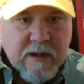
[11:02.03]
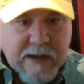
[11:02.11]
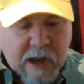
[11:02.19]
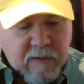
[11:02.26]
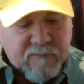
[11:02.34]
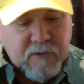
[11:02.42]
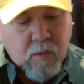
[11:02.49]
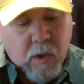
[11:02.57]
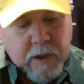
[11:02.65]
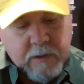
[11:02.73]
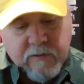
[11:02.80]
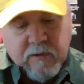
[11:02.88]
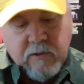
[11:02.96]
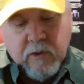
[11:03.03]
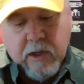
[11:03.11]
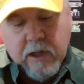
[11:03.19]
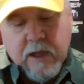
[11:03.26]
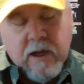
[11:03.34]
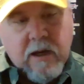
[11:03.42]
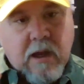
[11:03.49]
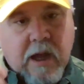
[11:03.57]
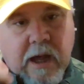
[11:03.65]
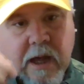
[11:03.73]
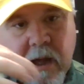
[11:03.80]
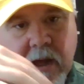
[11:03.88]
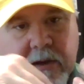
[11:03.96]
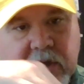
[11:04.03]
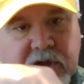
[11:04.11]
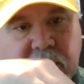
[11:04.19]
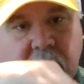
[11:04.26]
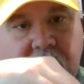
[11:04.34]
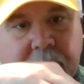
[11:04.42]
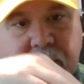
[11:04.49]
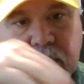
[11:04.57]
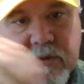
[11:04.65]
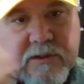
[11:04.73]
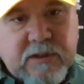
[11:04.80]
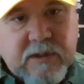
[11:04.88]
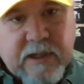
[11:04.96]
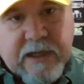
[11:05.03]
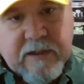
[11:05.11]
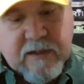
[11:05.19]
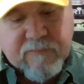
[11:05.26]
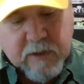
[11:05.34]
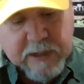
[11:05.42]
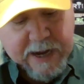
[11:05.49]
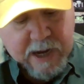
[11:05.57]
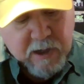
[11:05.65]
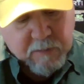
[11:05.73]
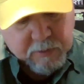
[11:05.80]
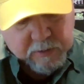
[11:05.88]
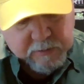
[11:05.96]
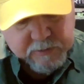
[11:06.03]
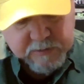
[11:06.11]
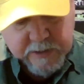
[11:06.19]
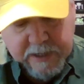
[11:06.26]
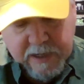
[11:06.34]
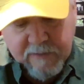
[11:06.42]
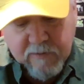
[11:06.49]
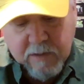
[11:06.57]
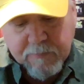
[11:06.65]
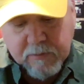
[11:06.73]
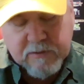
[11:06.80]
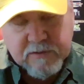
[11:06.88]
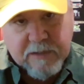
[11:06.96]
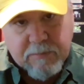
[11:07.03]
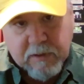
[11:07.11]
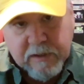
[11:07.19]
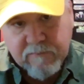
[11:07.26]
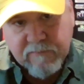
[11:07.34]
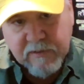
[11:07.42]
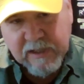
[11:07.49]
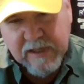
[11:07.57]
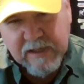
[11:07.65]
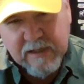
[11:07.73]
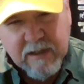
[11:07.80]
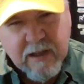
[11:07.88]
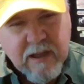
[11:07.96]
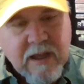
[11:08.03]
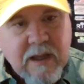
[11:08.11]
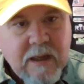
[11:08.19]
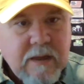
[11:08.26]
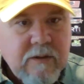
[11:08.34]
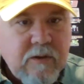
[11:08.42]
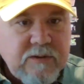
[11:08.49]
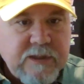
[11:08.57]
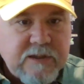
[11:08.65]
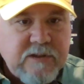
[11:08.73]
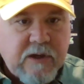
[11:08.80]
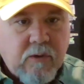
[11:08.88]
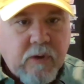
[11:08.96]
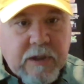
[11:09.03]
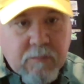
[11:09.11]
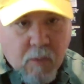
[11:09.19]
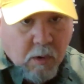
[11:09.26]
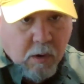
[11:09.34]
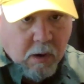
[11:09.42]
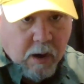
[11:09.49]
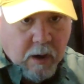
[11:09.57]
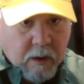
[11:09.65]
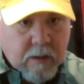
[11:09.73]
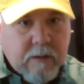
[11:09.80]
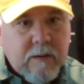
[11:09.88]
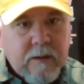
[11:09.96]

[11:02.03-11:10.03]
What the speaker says: Now, if you wanted to, you could get additional uppers in different calibers. They have uppers, I believe, in 260 Creedmoor.